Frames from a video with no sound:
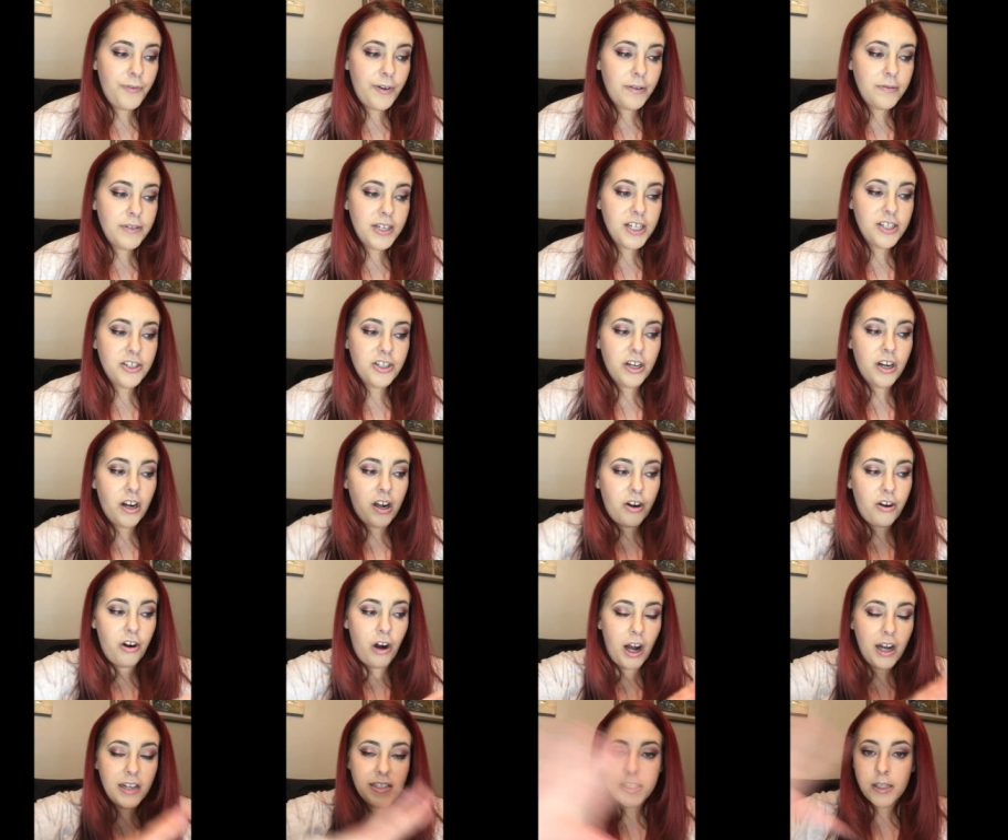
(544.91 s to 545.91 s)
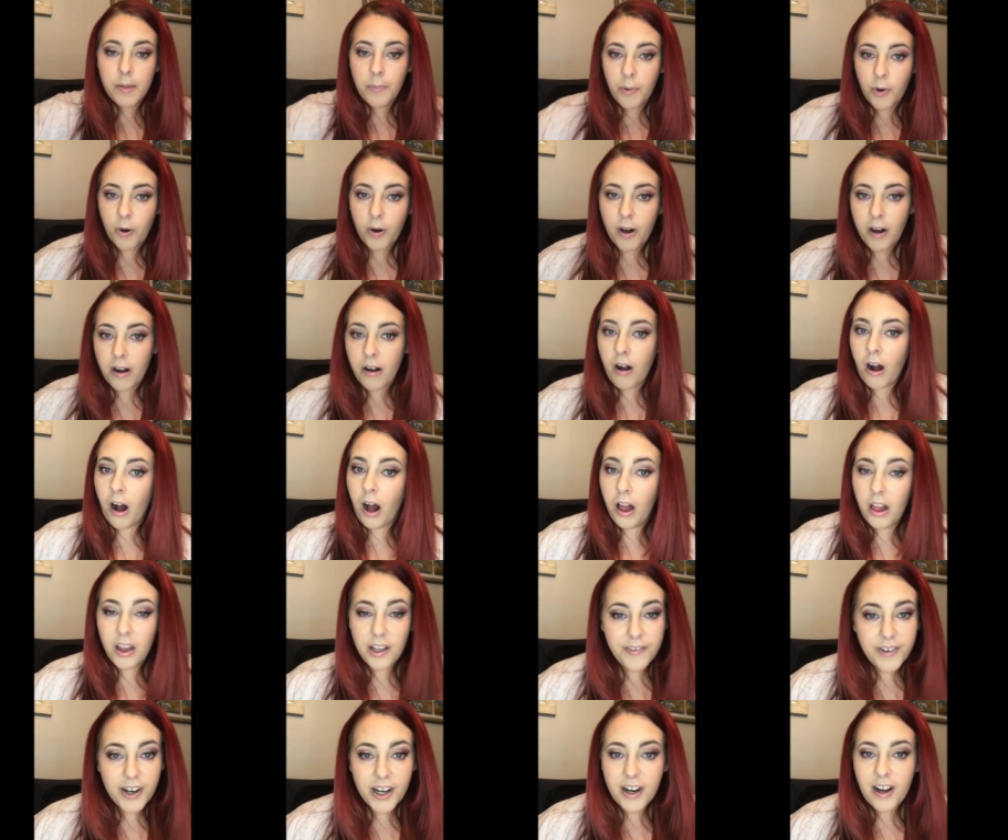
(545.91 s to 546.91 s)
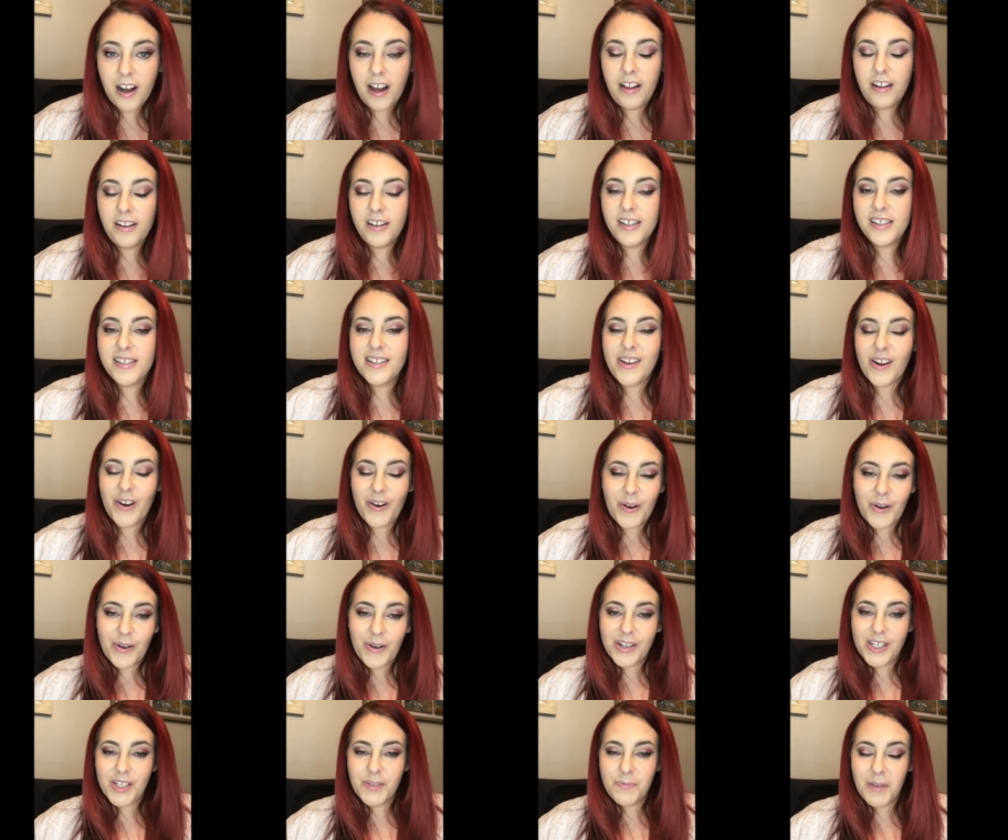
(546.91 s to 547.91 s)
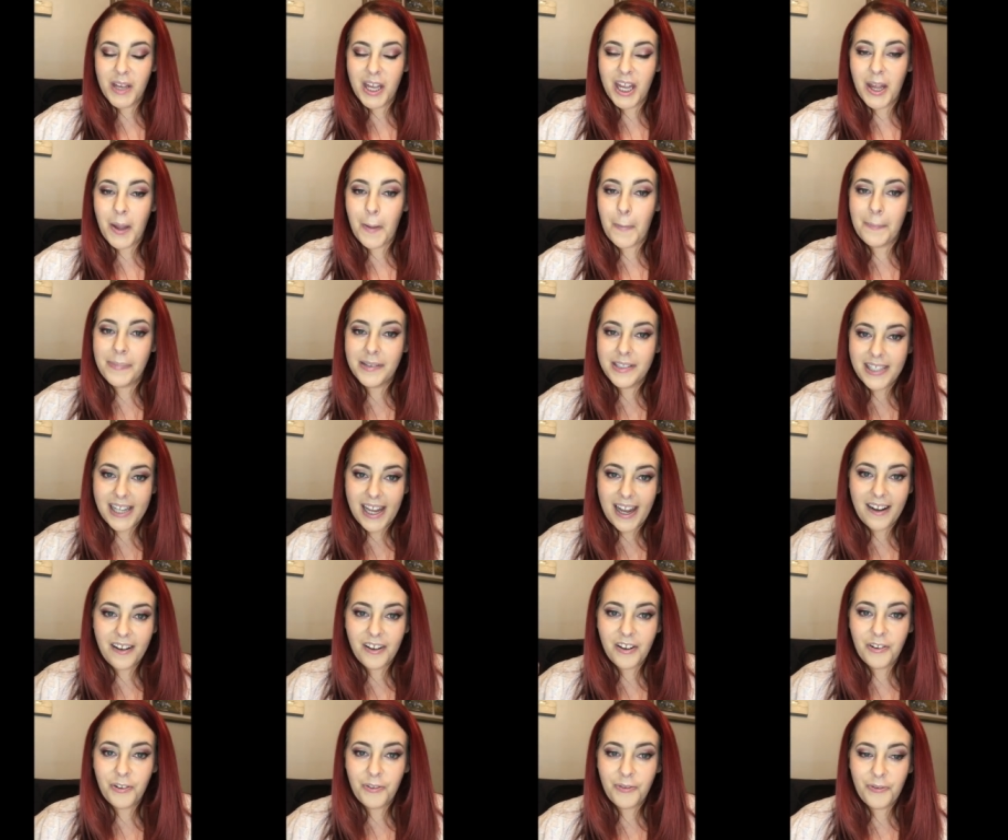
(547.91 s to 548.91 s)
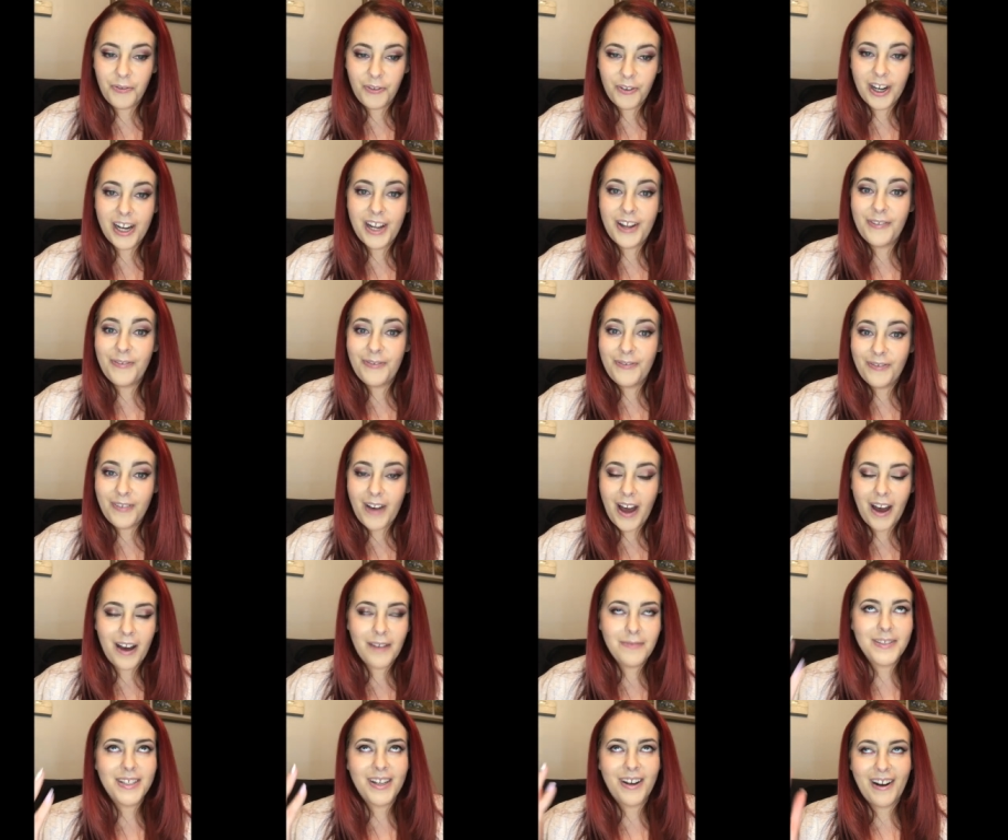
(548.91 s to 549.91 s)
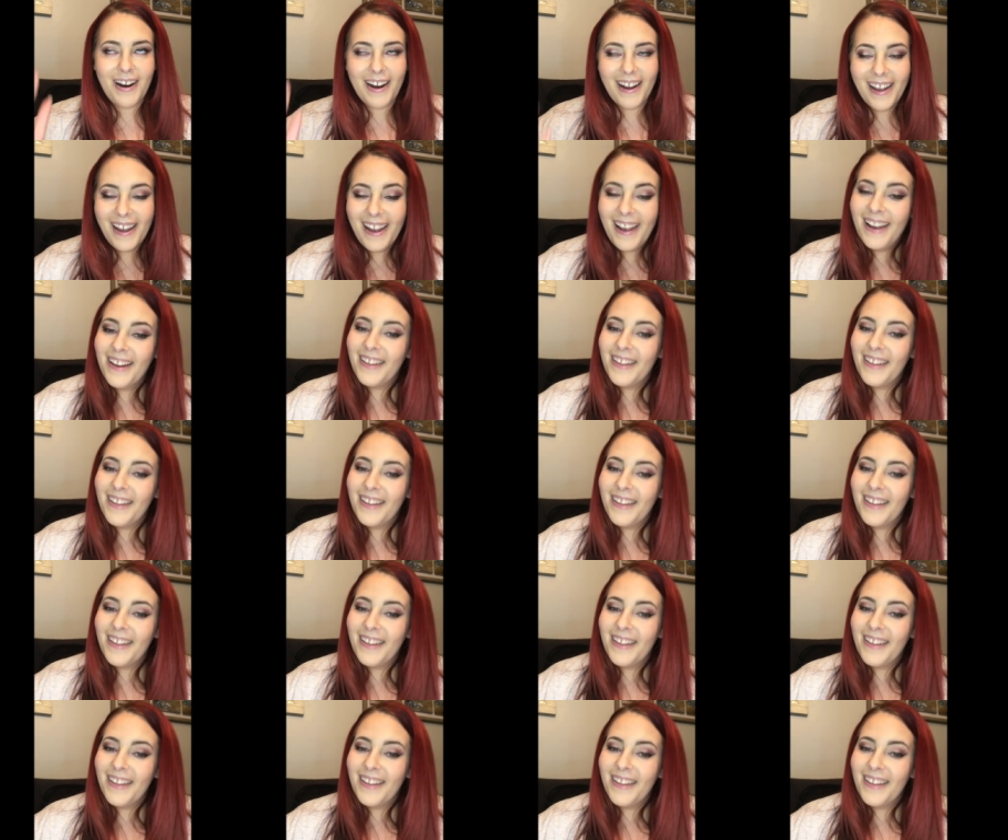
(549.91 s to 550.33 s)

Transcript: foundation across the board, all of our colors are going to be botanical free, I'm um, sorry,